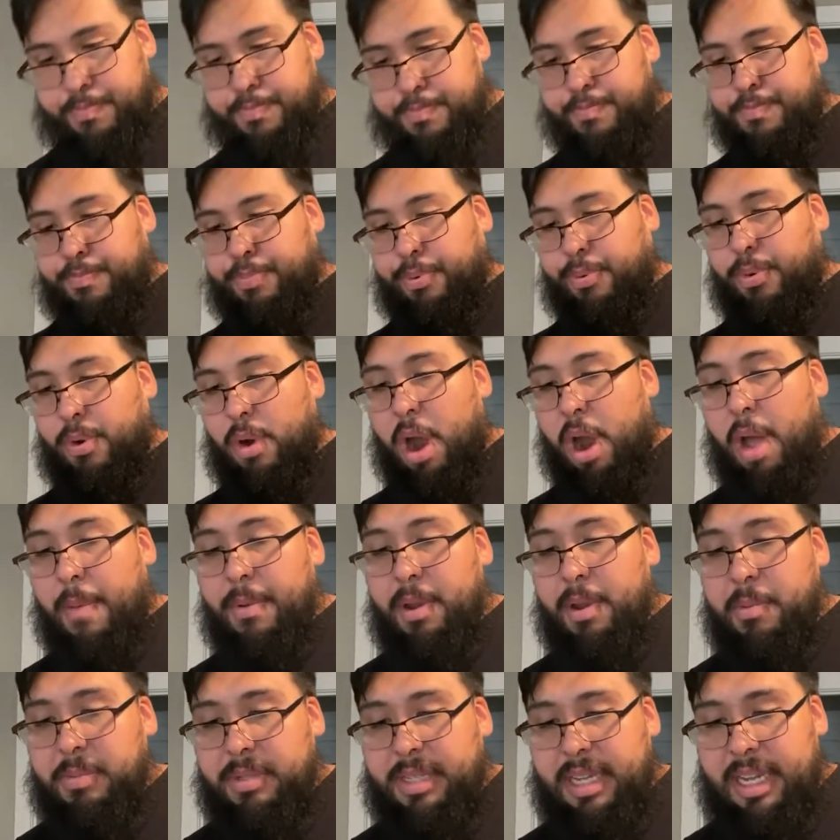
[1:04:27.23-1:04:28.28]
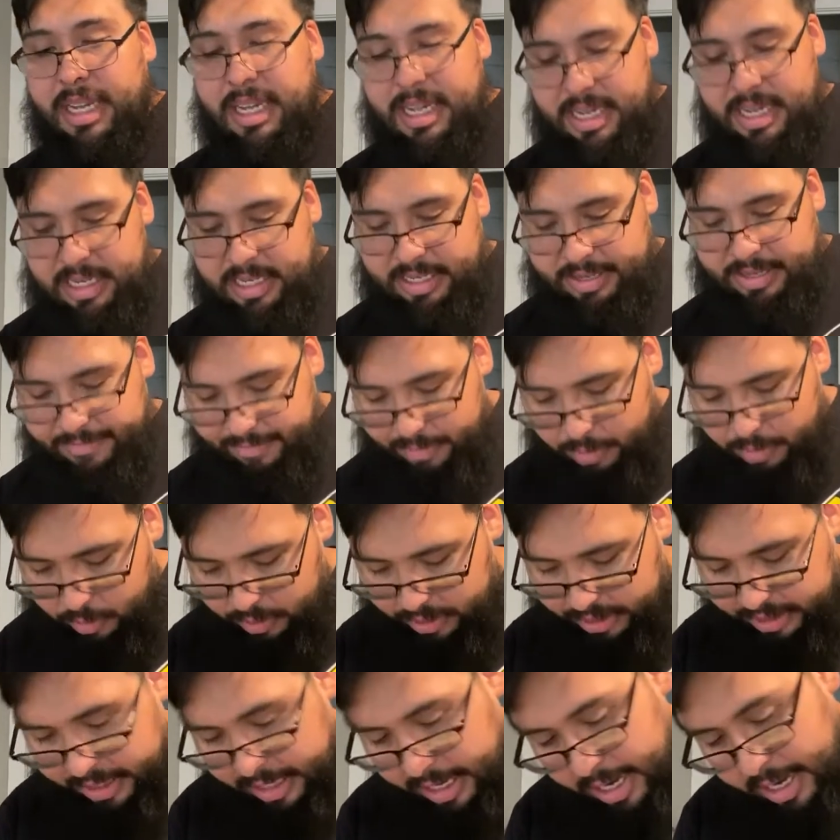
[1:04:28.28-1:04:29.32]
problems, I guess, if you would
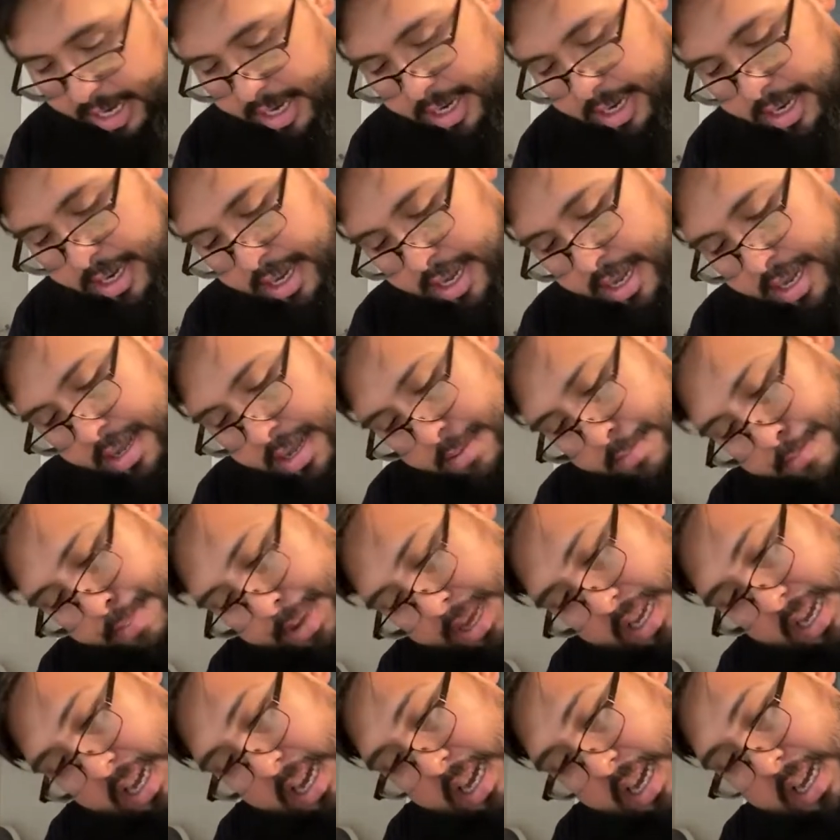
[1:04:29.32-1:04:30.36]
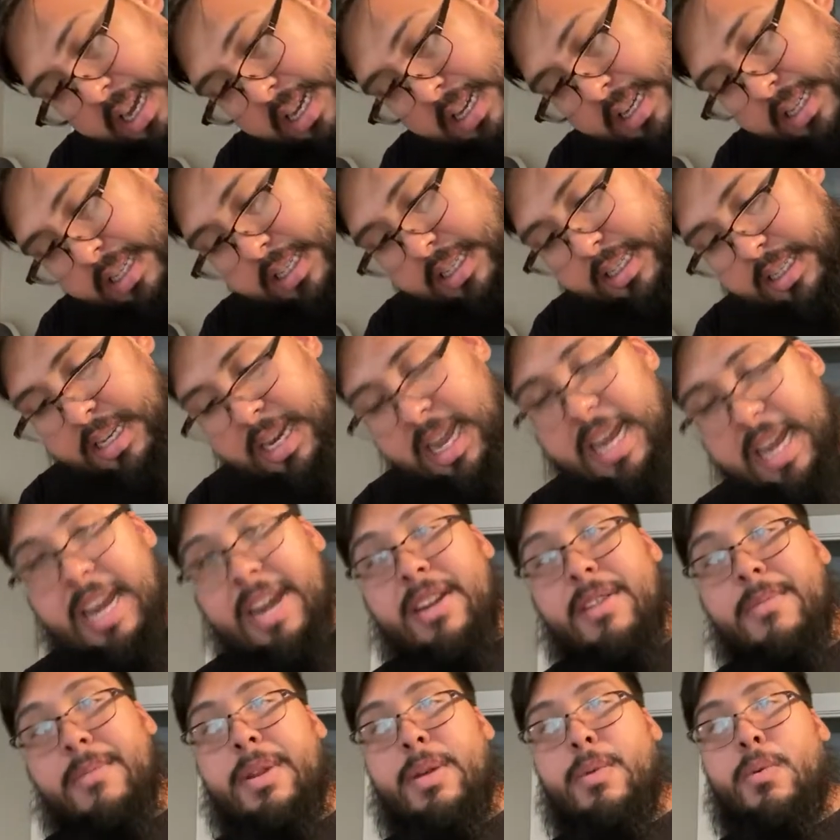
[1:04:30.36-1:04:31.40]
say, because not
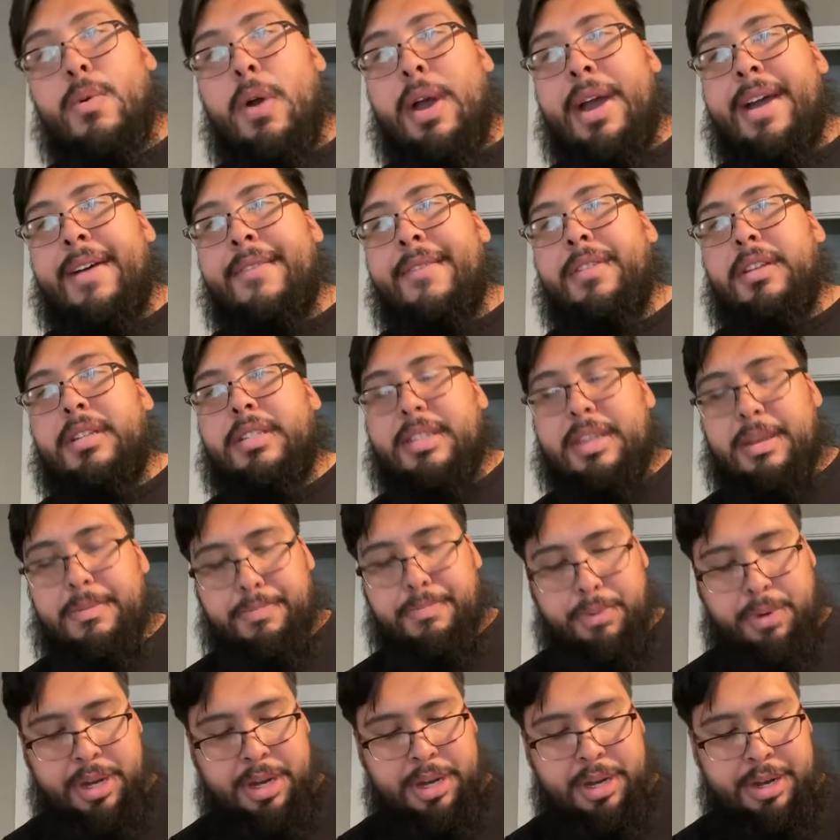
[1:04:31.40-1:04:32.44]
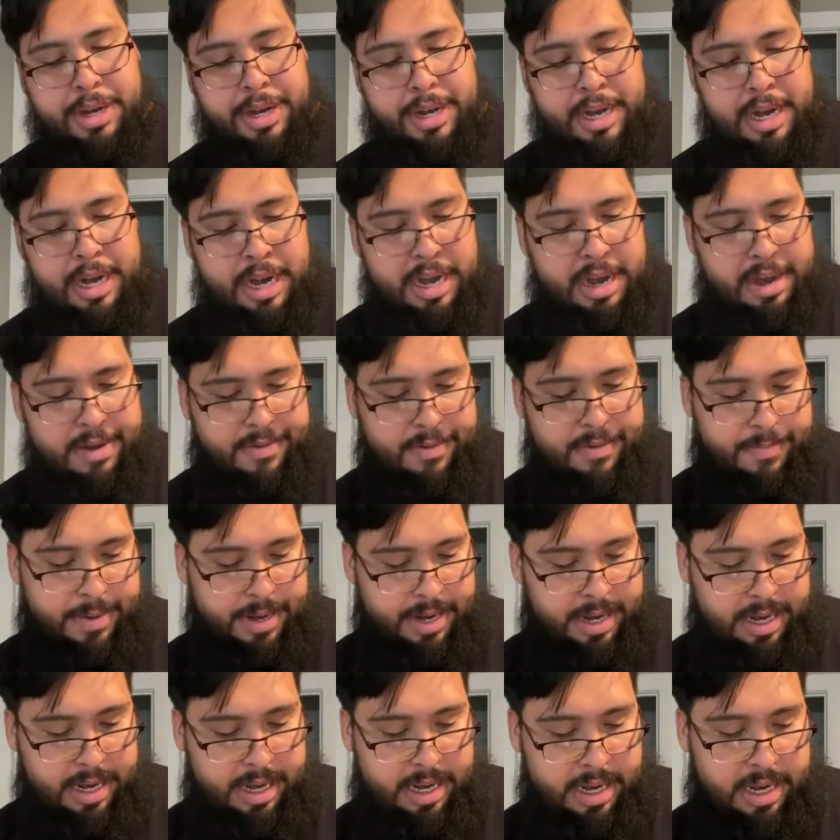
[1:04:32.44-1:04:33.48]
everybody will have the same printer, and not
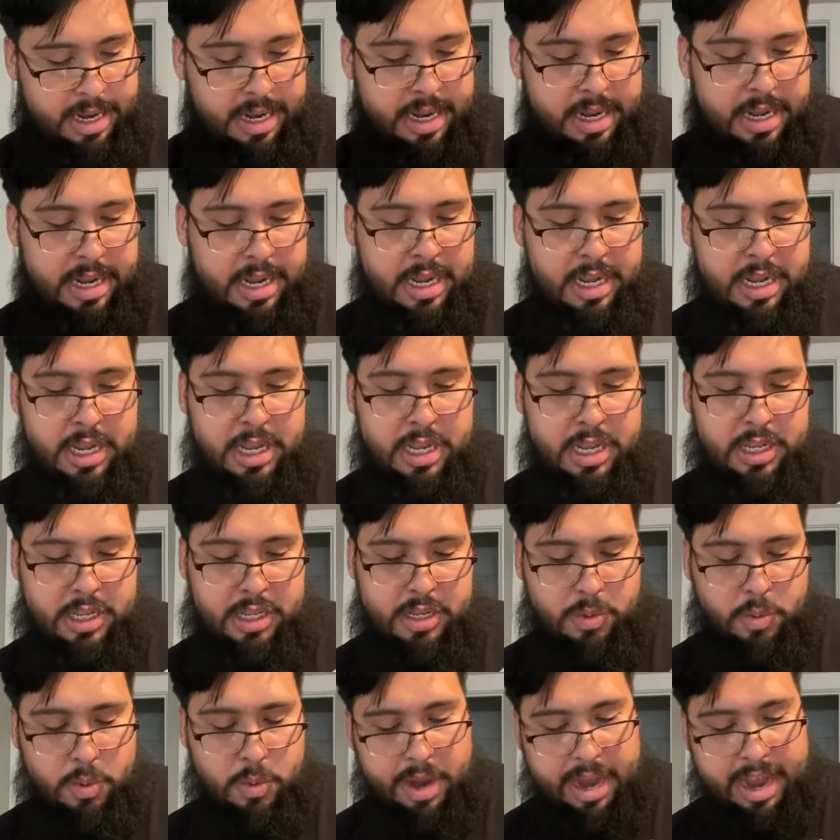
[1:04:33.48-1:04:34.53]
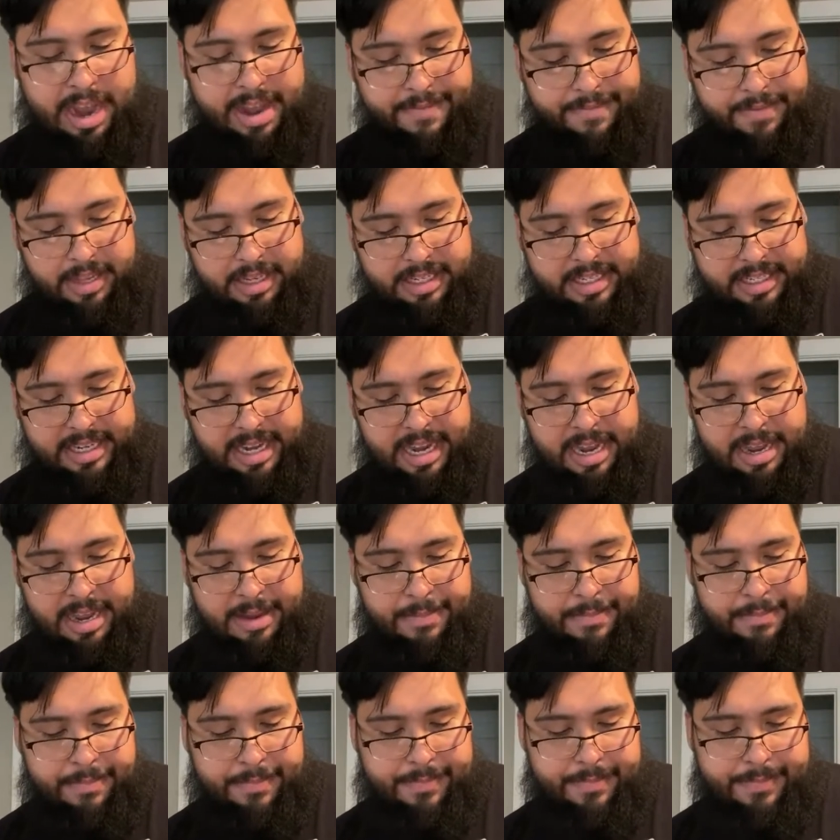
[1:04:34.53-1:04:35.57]
everybody will have the
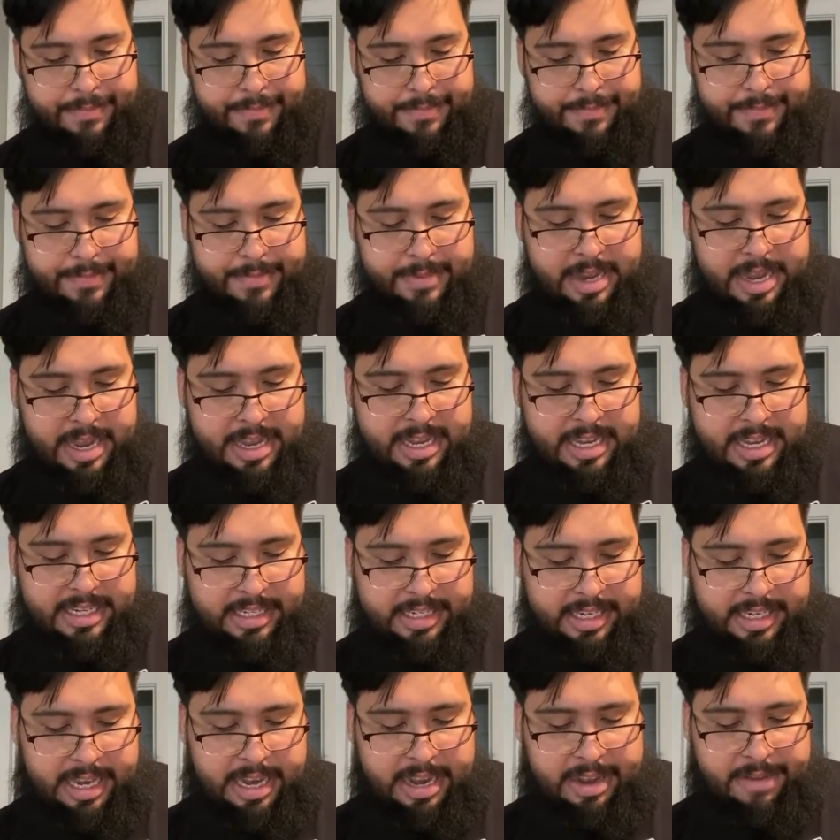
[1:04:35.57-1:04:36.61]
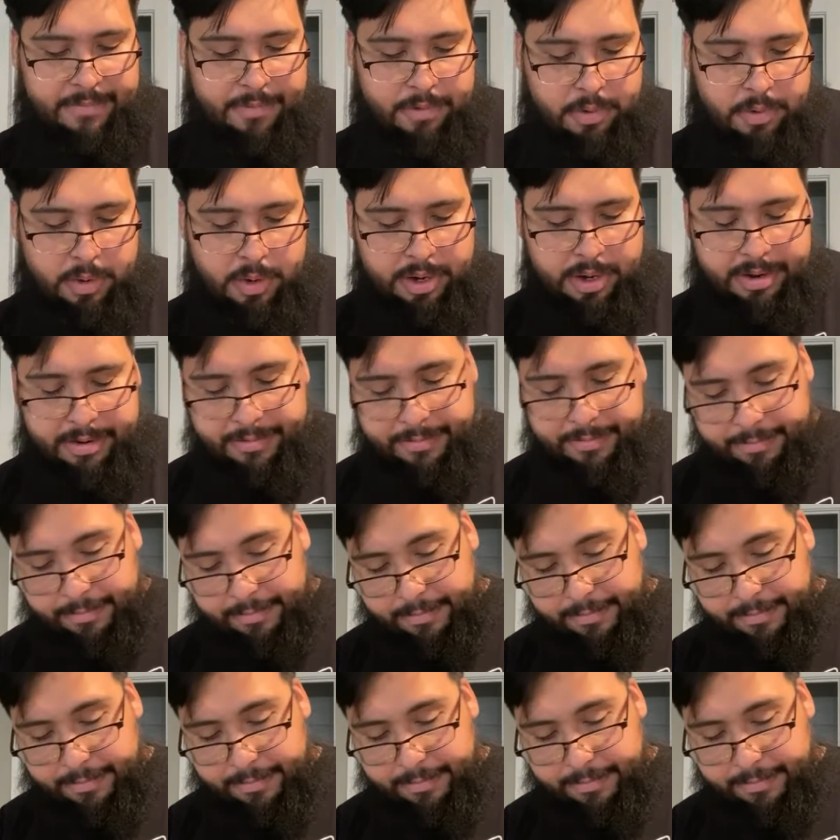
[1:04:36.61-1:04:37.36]
same, I guess, level of